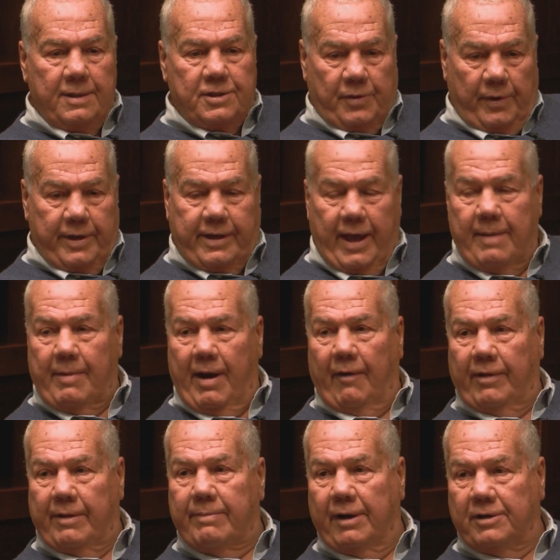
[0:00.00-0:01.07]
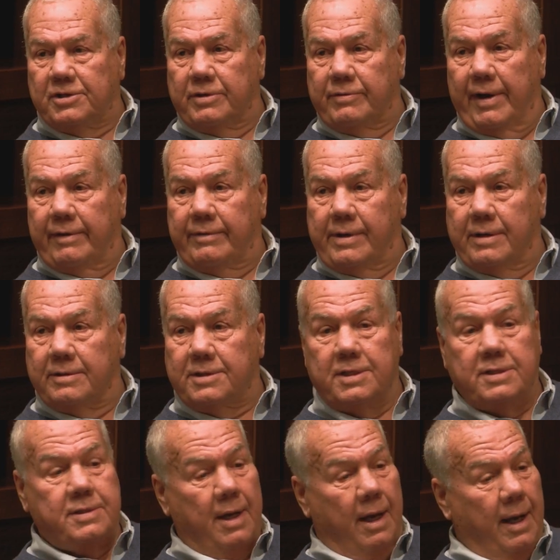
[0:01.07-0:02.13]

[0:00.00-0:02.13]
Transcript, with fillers: So he came out with a bunch of red roses.